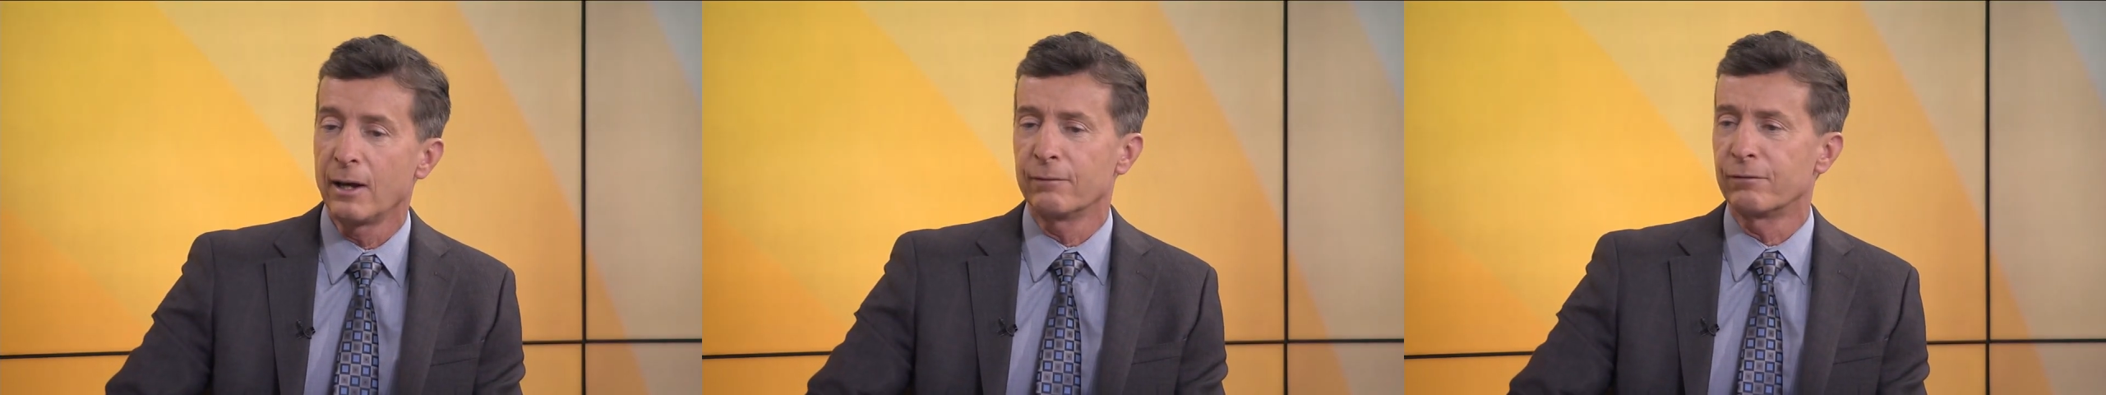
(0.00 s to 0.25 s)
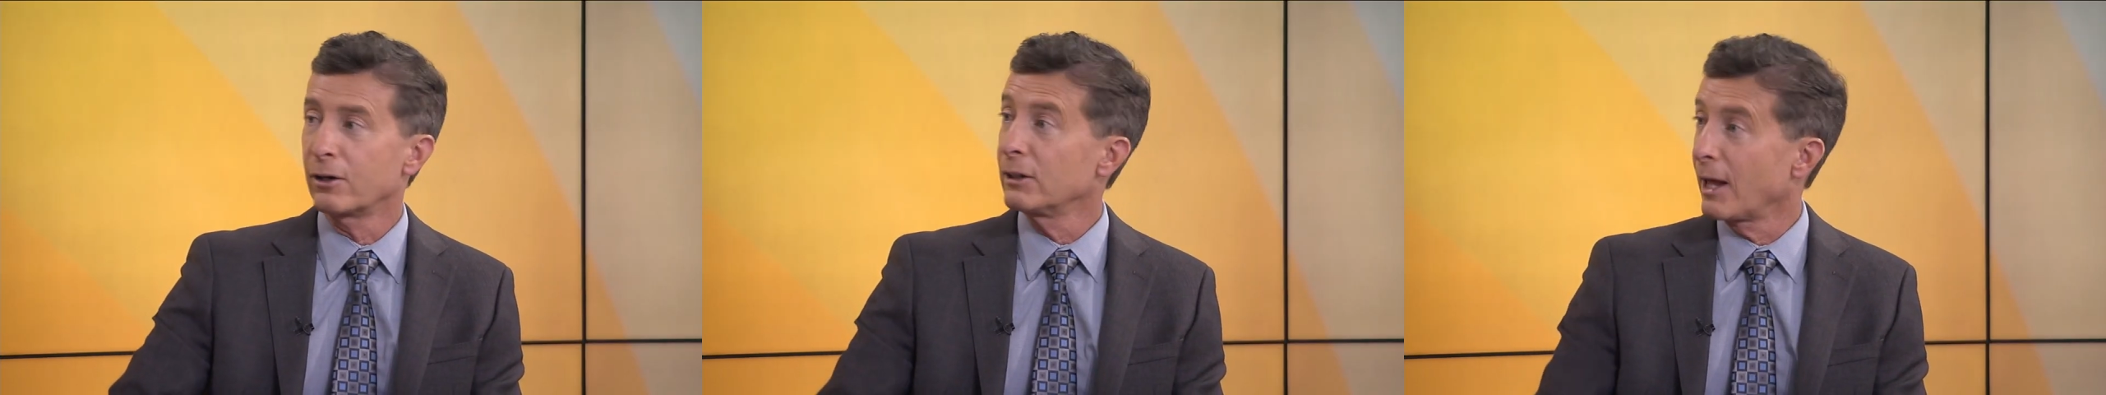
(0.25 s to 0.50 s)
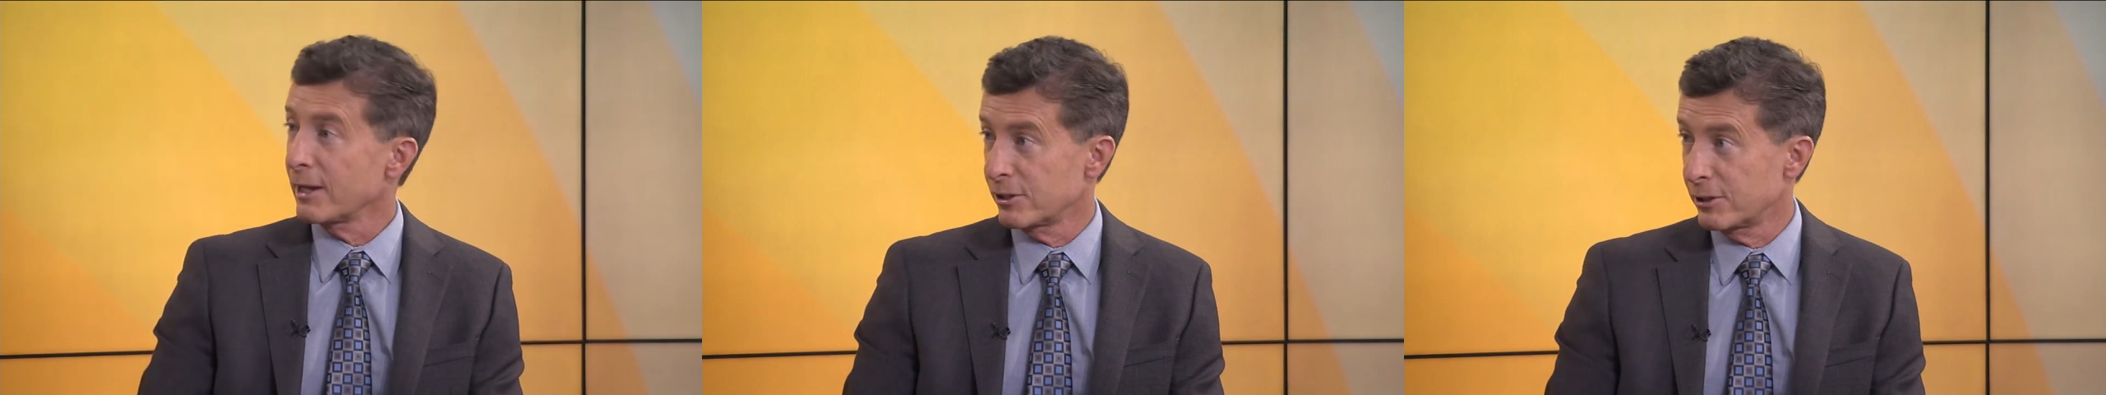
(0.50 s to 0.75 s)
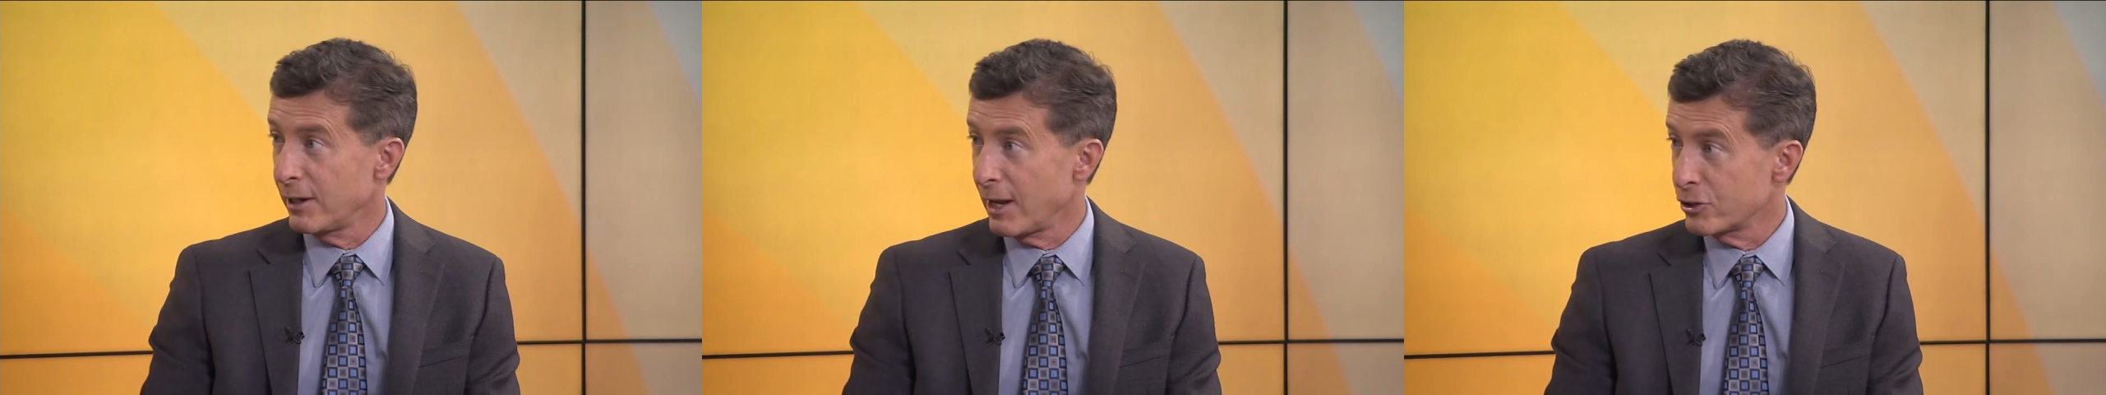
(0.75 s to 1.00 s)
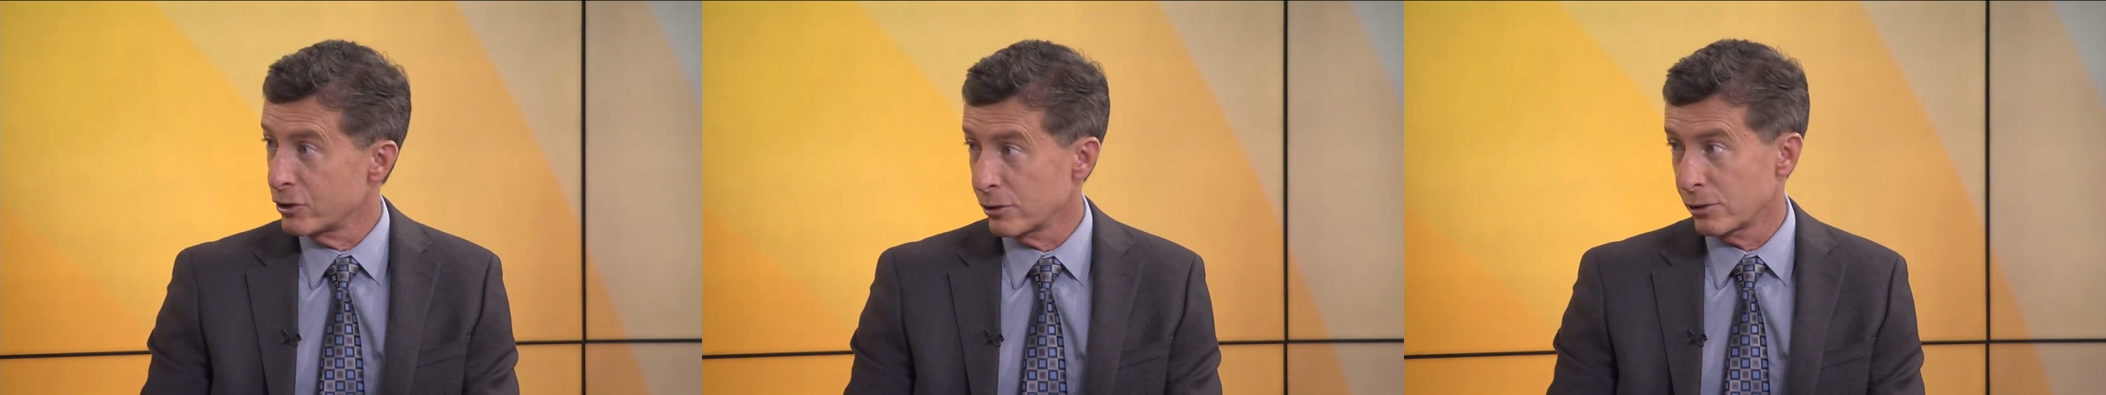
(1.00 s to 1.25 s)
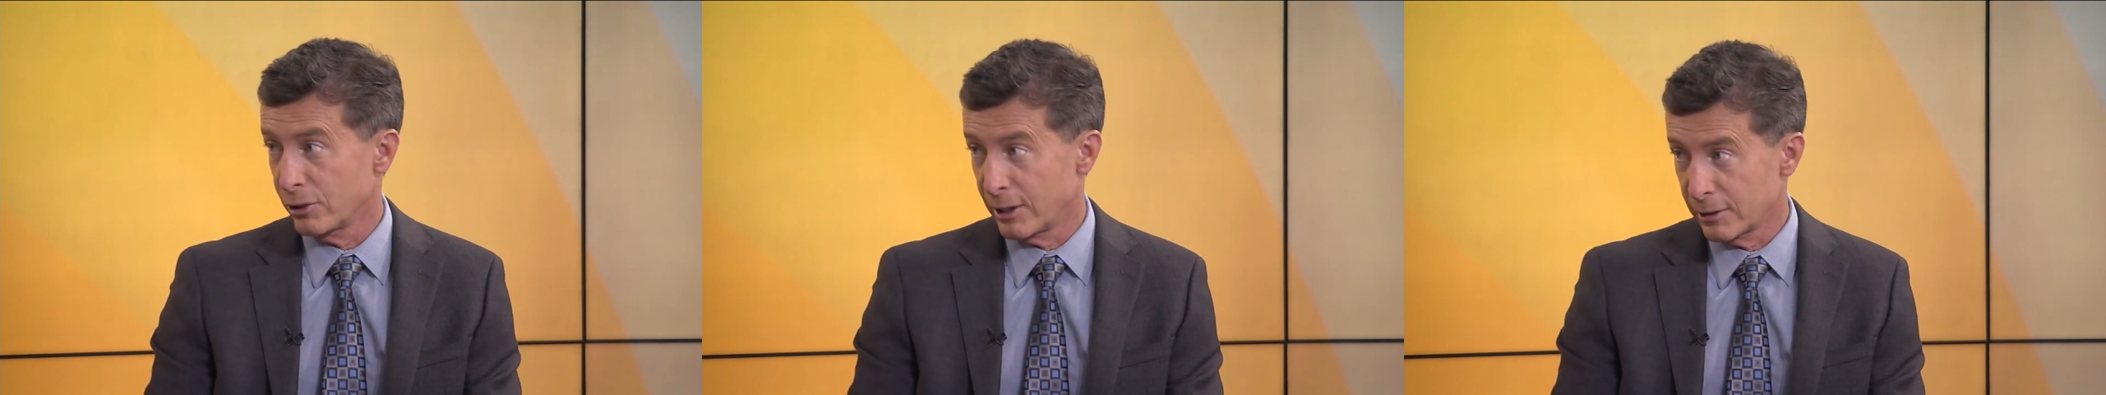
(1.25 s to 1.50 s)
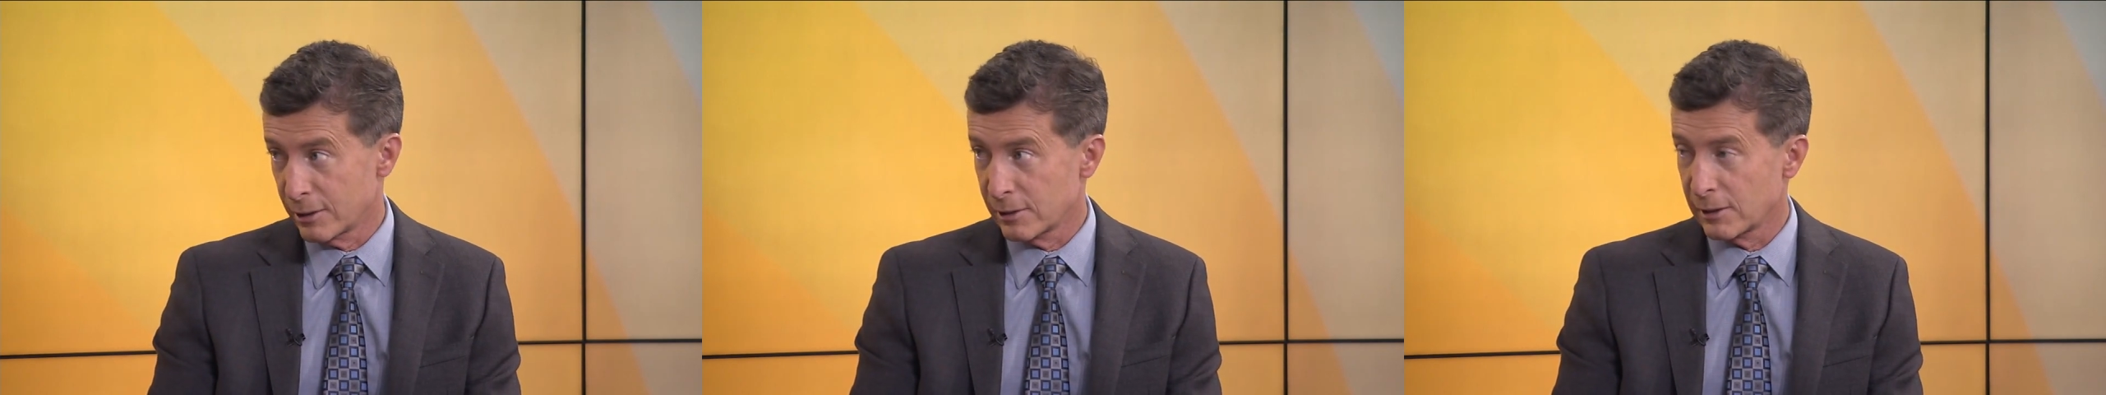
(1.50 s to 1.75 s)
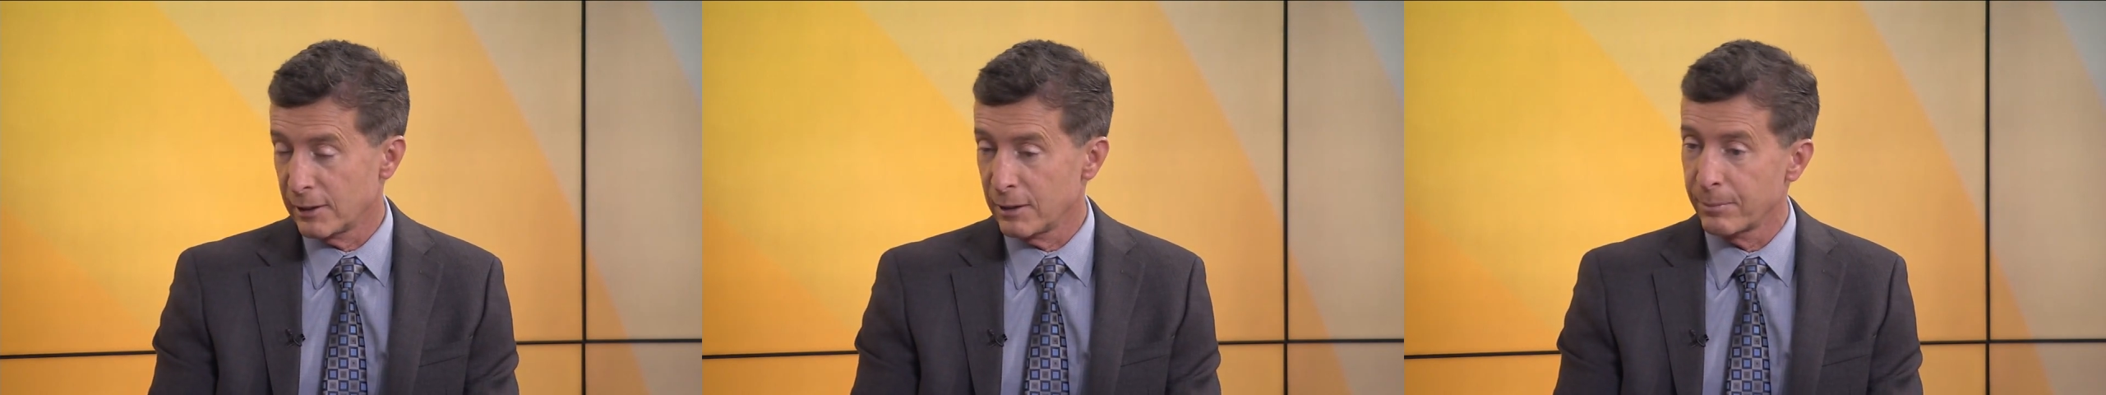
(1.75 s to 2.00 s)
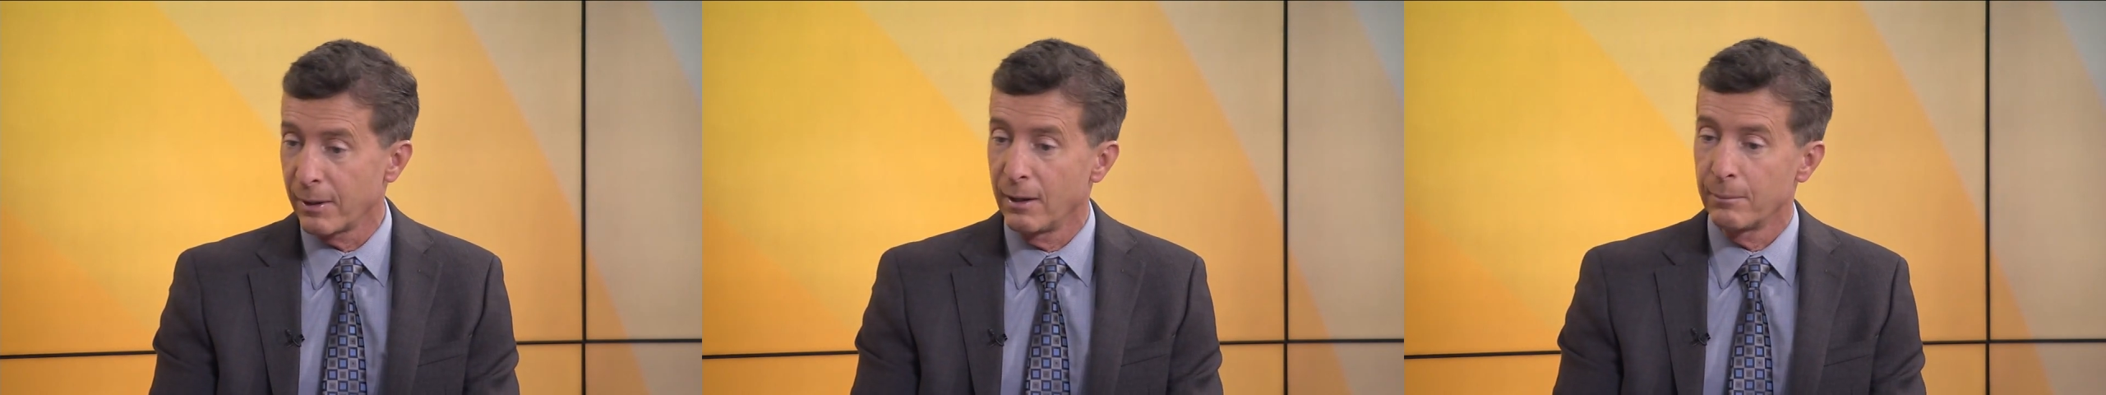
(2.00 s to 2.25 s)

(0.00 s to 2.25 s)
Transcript: very light sedation, so you get to sleep.